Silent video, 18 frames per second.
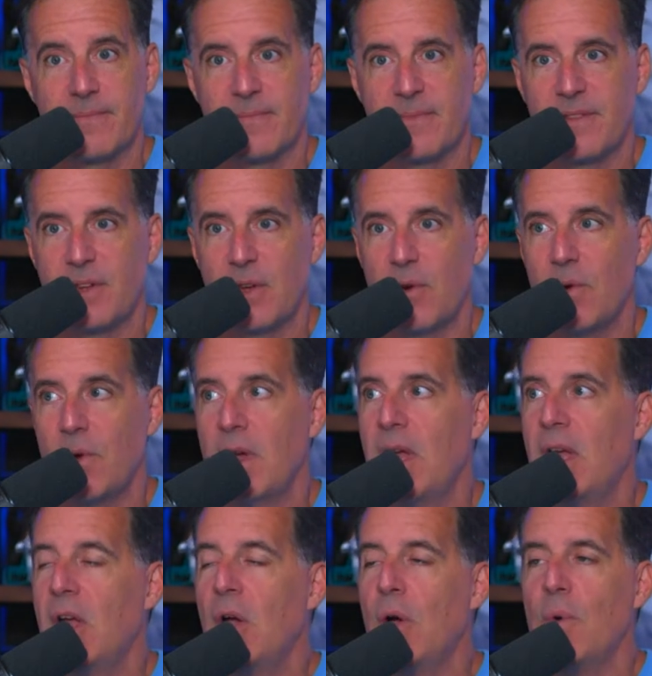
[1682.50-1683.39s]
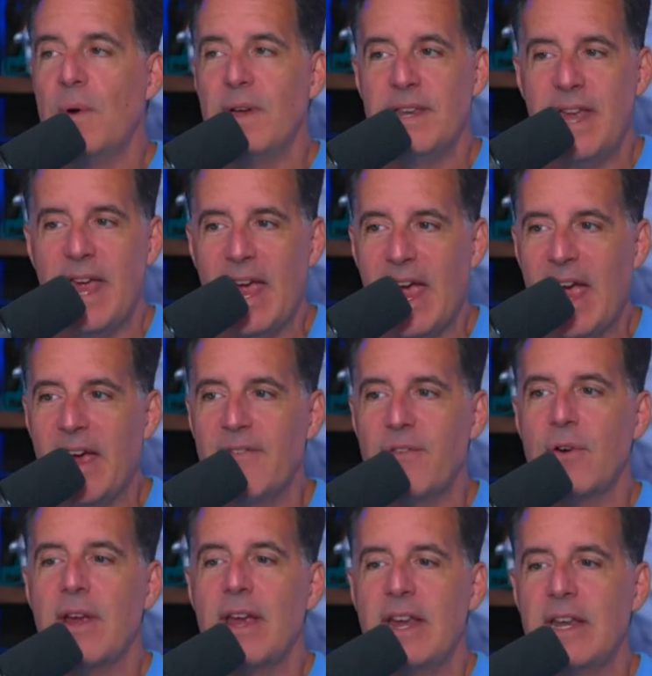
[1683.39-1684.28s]
So
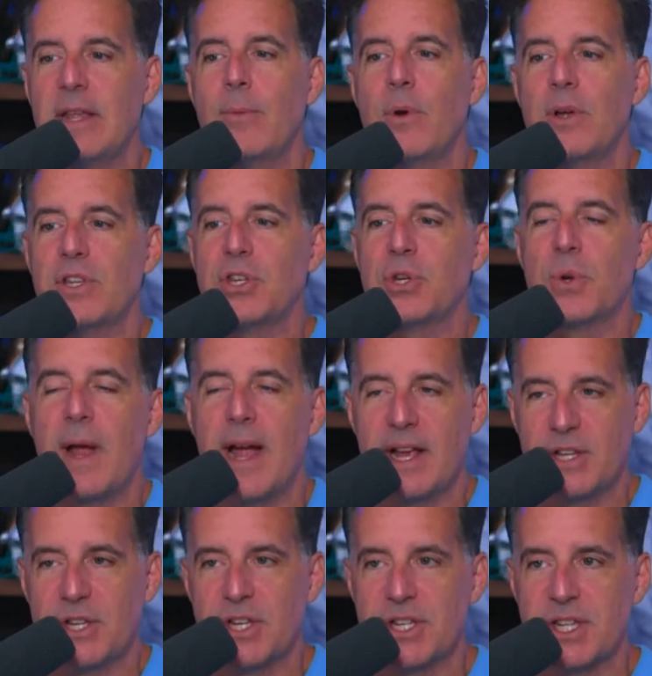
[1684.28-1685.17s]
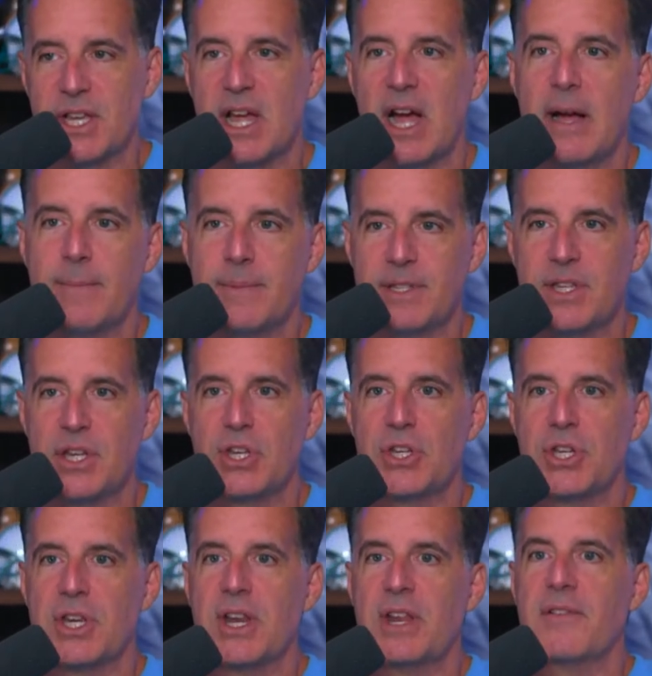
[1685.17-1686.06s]
whenever anyone trashes the
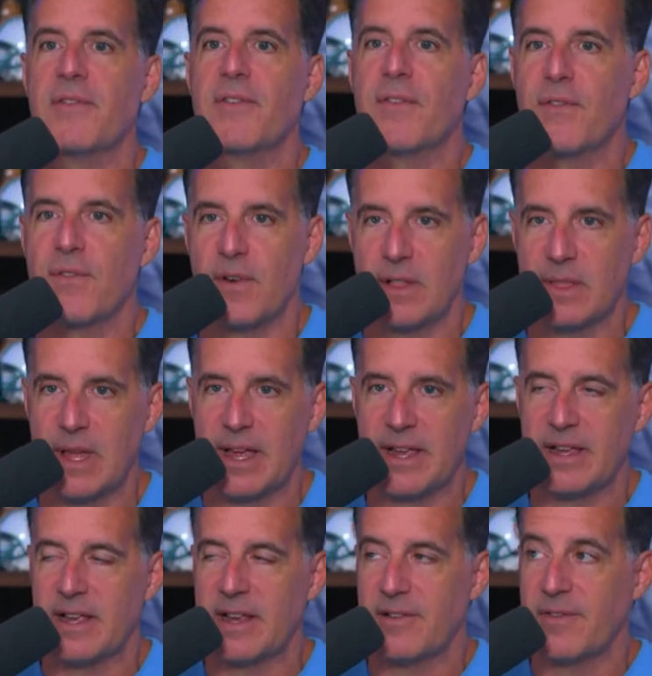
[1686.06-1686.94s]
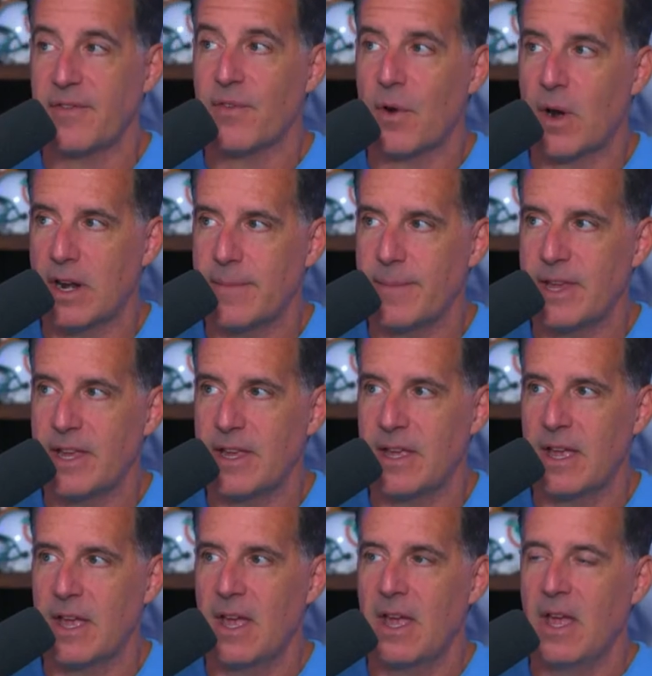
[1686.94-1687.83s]
competition in front of me,
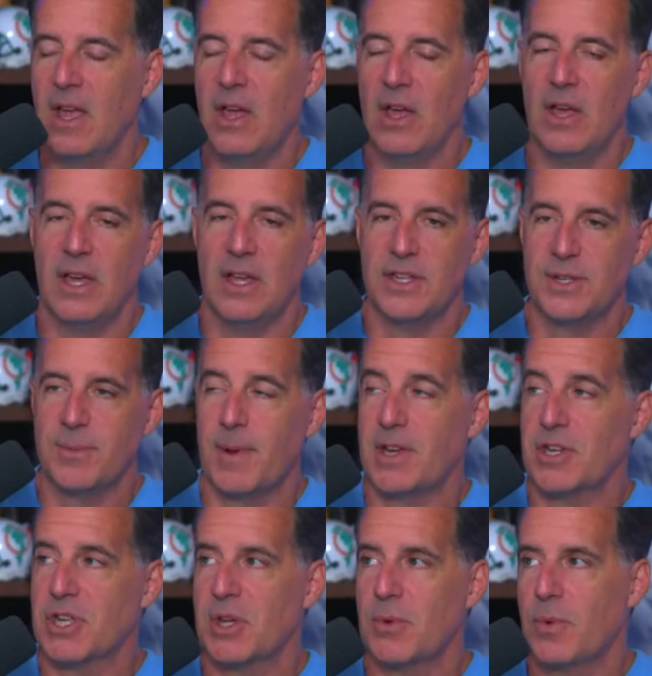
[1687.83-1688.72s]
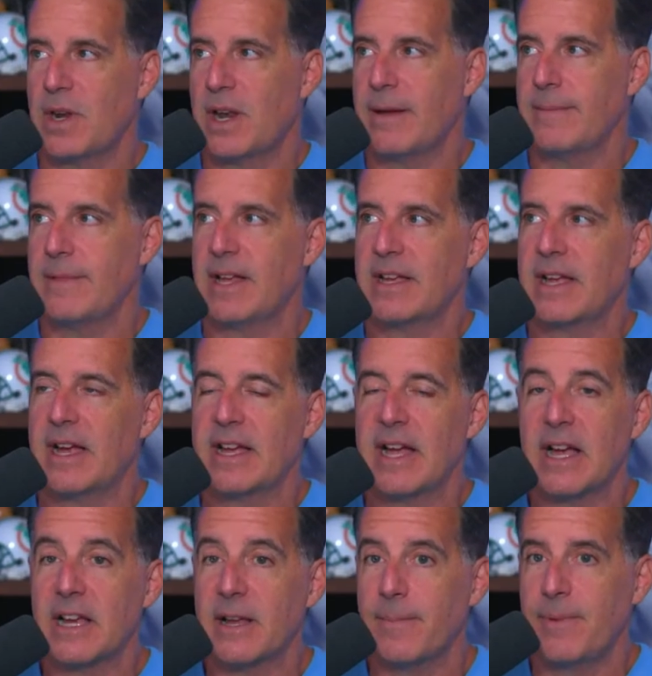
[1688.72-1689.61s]
especially when I'm like, I
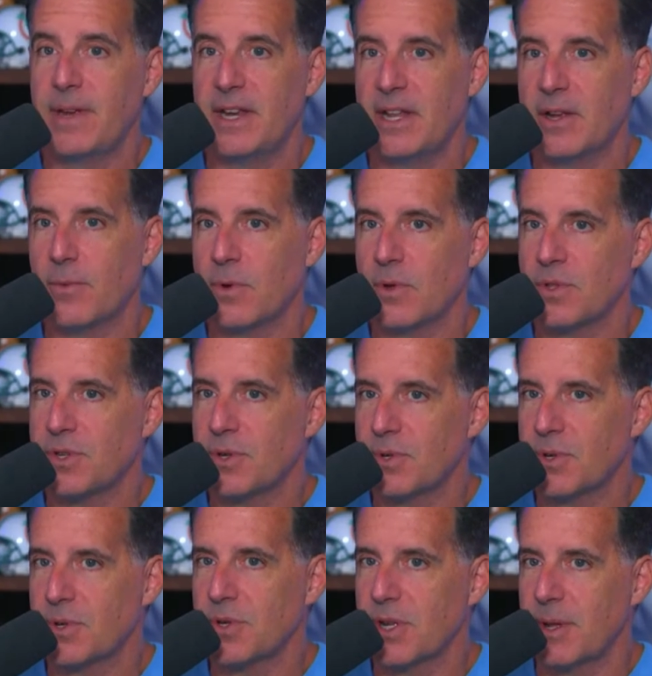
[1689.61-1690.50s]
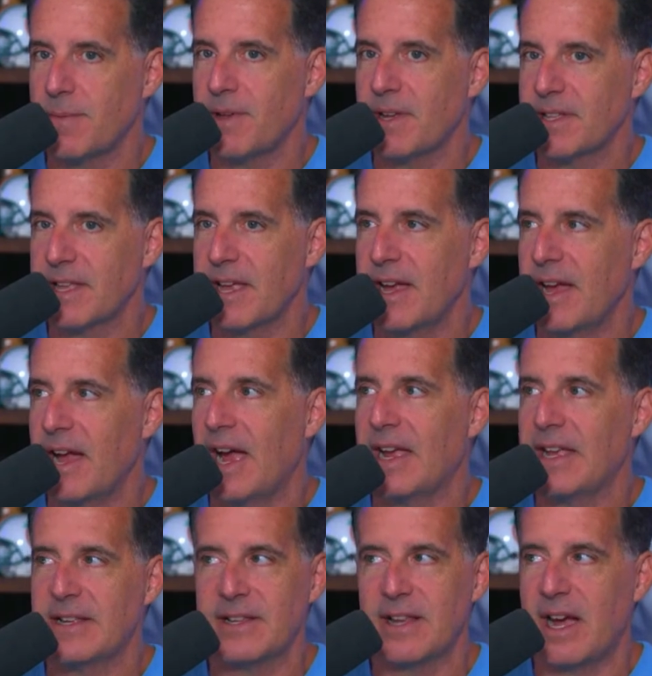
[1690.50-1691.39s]
got competing realtors or something like that,
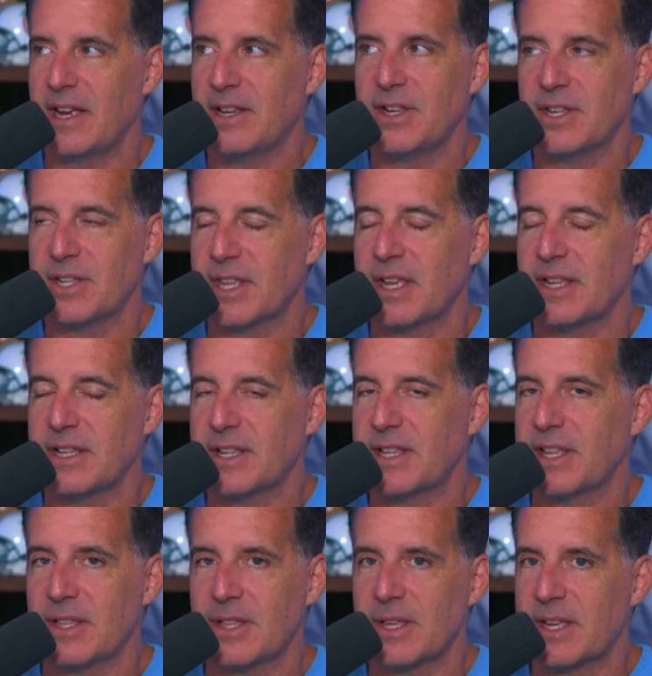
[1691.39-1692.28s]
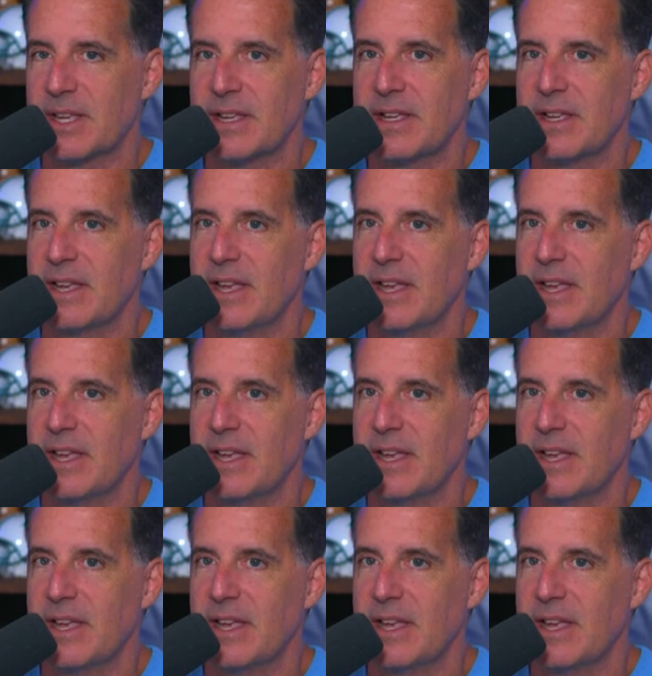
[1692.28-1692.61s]
I just instantly,